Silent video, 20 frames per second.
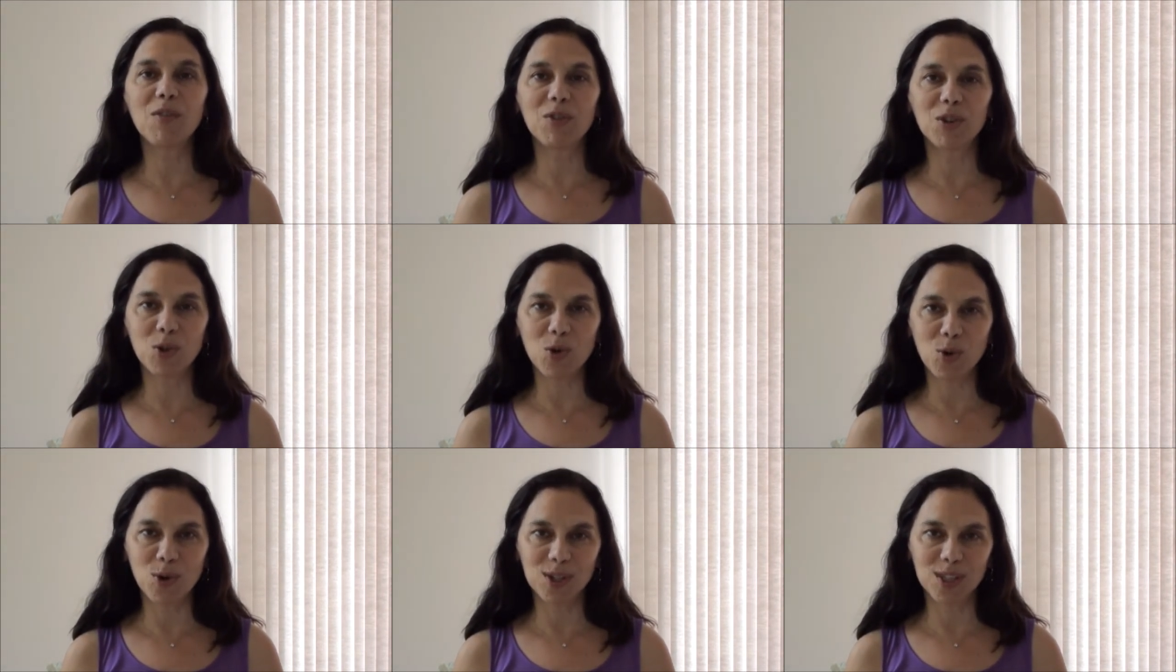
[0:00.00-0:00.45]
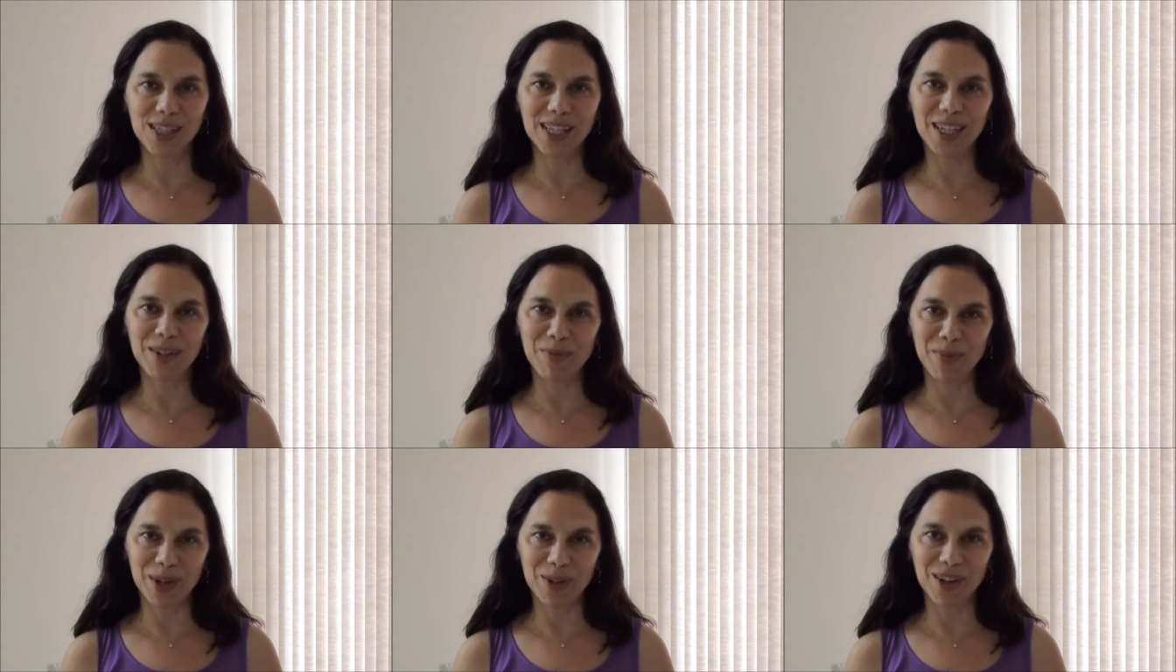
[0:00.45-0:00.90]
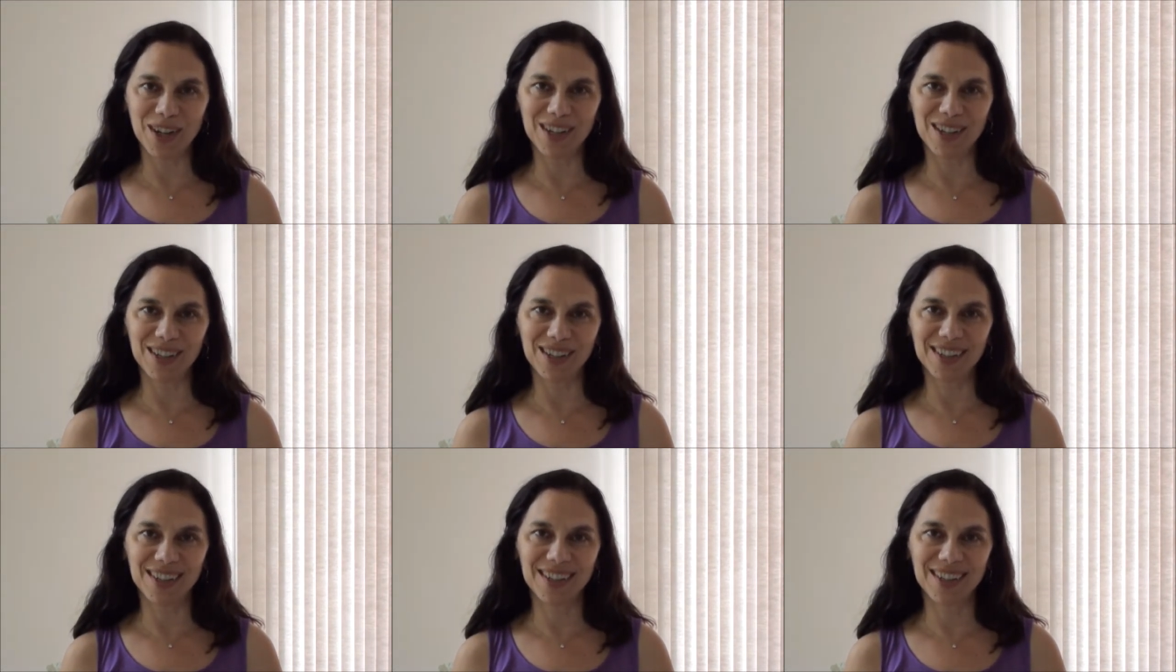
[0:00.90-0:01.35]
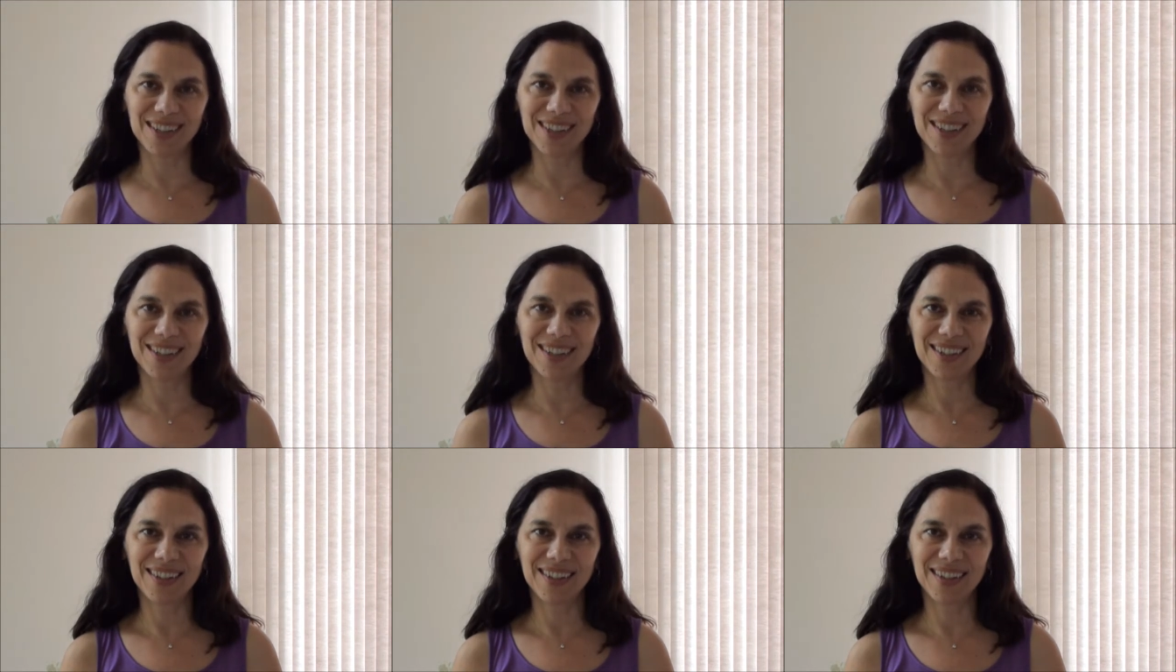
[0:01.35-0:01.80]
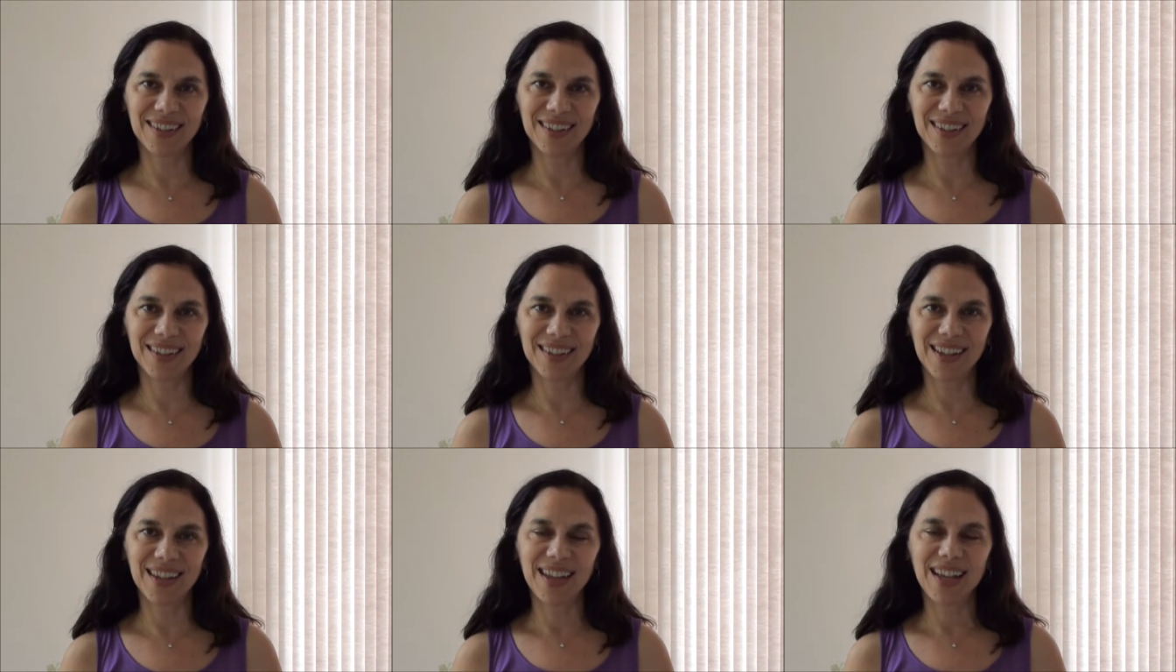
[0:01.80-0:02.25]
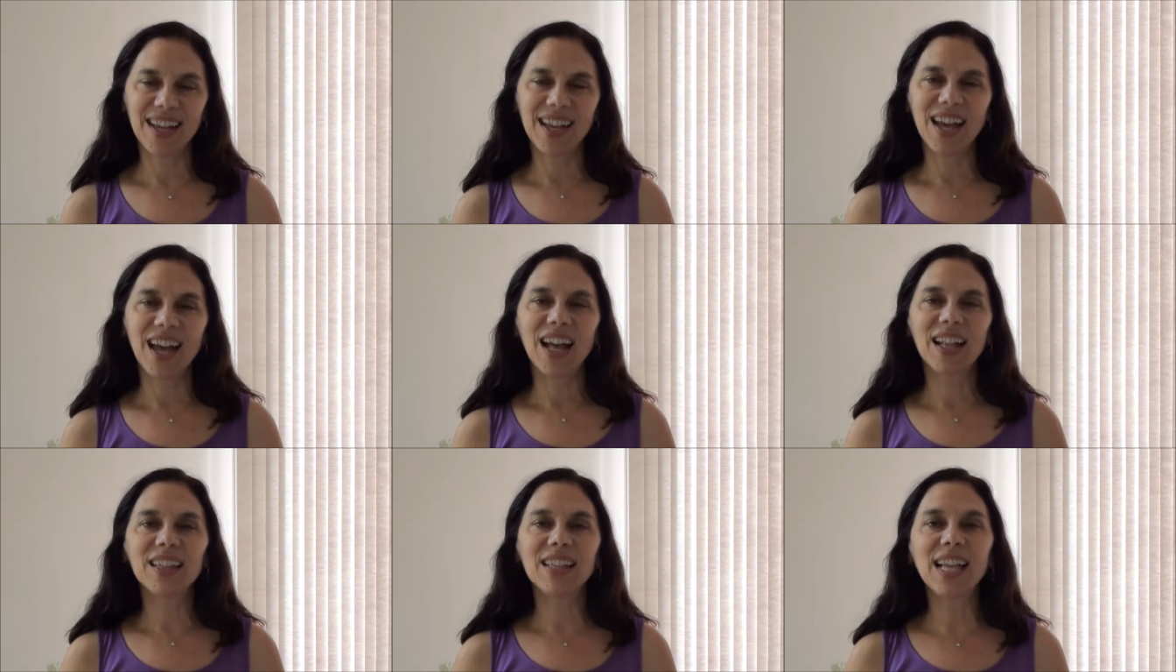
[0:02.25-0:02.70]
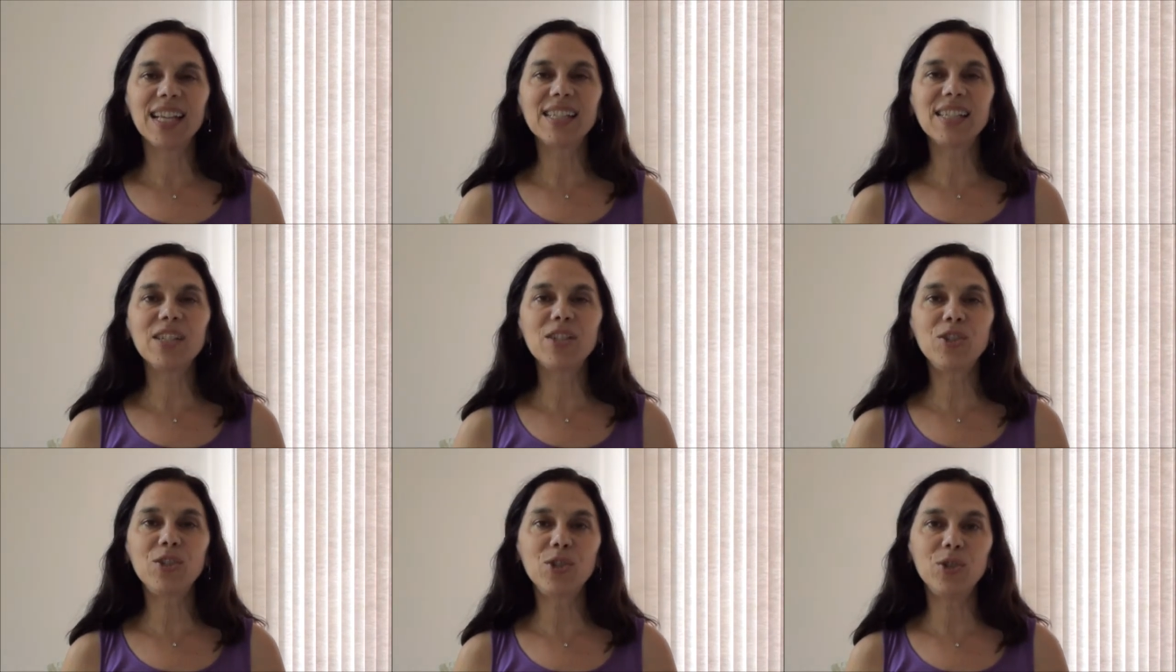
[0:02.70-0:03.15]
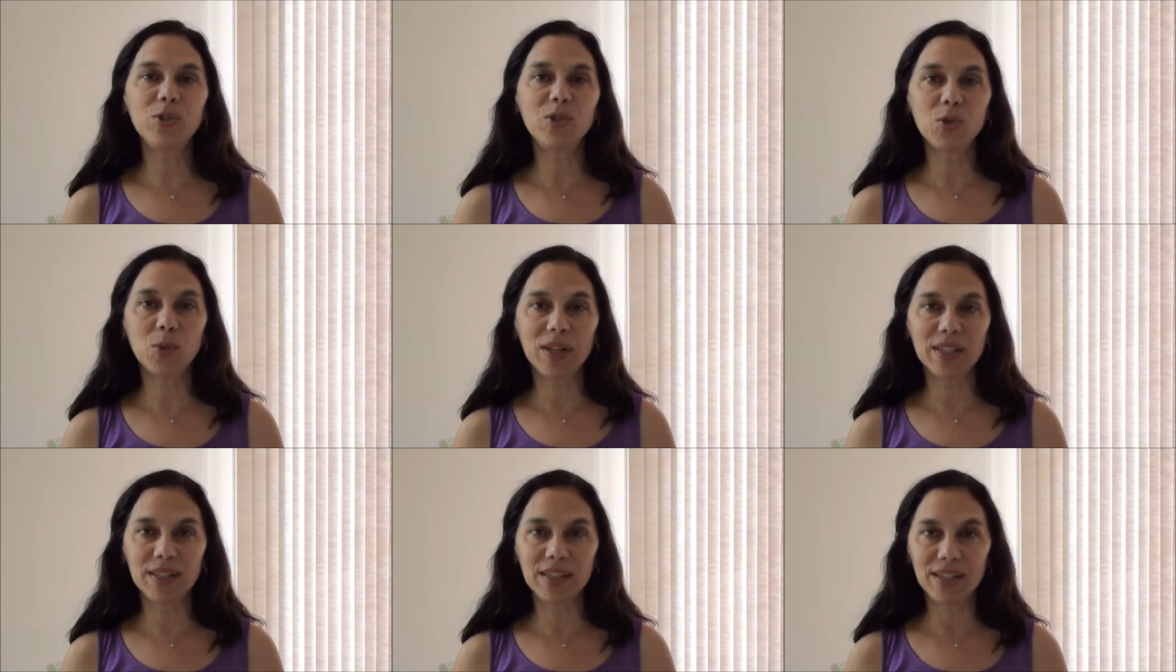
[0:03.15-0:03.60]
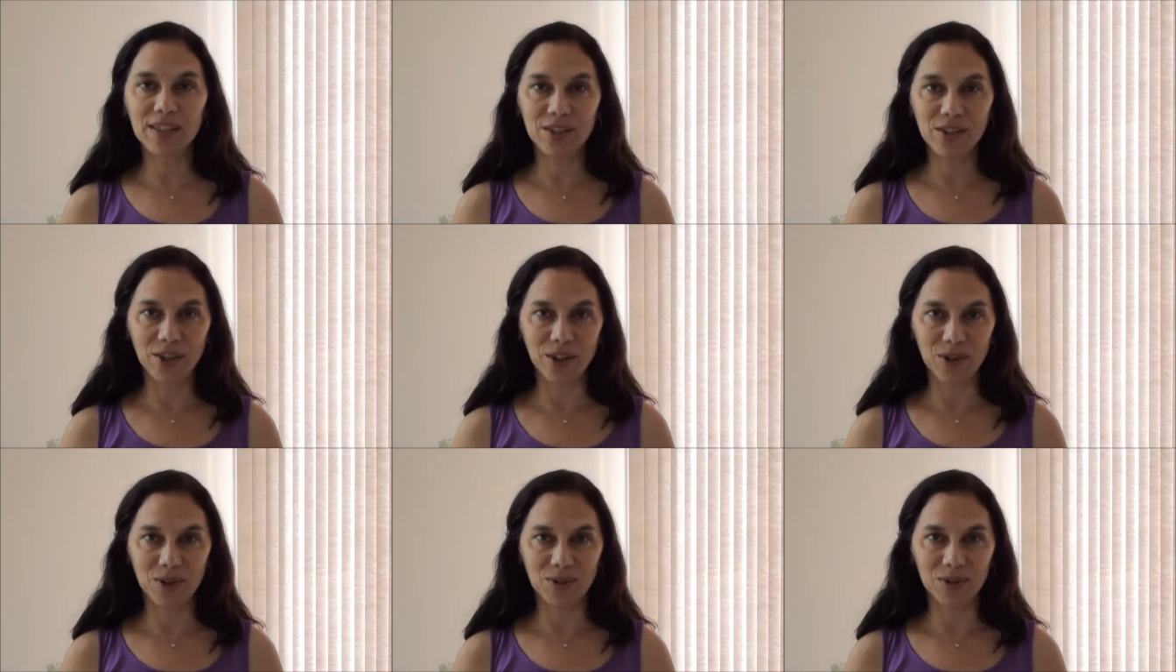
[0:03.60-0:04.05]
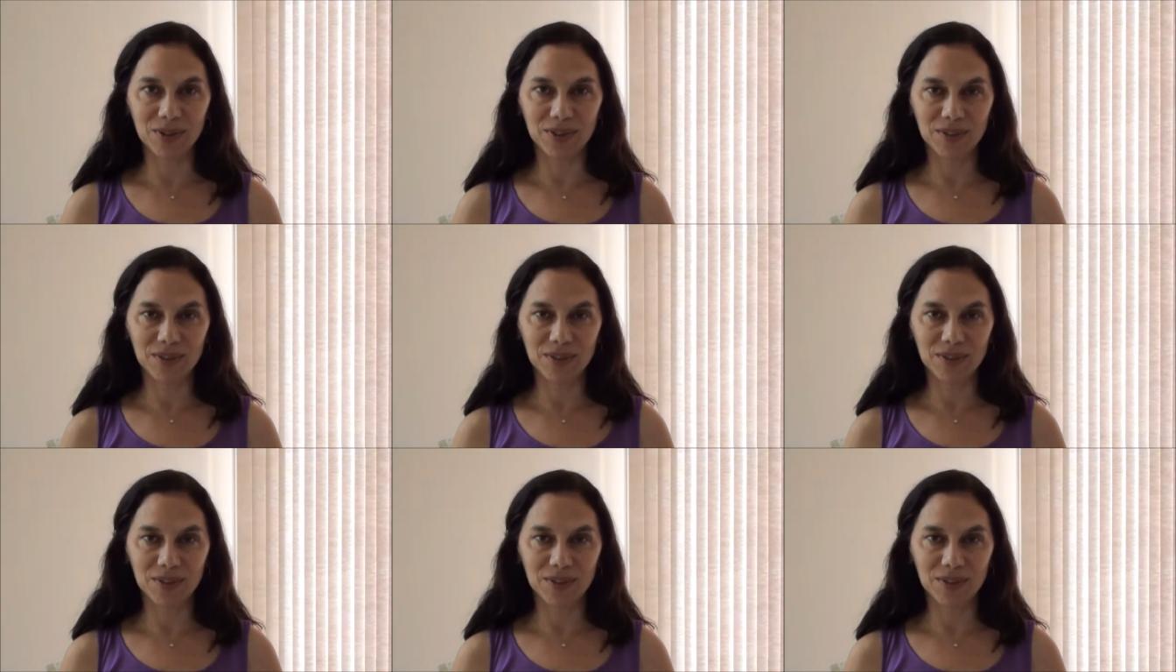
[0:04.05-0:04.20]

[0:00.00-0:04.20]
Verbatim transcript: of A Course in Miracles. Lesson 222.